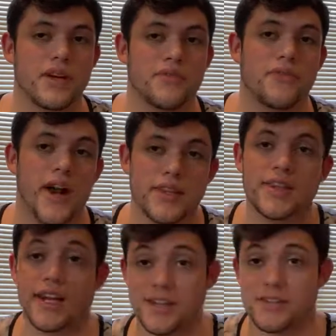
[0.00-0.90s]
I finally
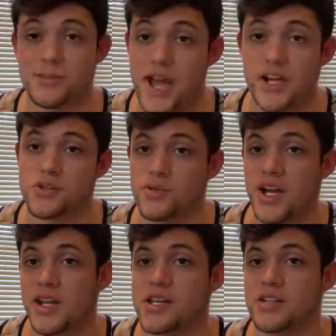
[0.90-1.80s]
got some actual
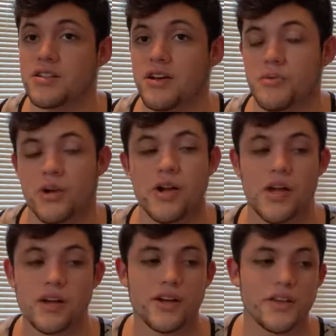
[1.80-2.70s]
editing software.
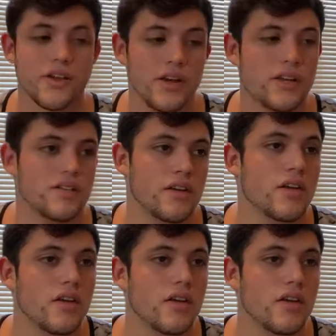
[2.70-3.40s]
Nothing crazy.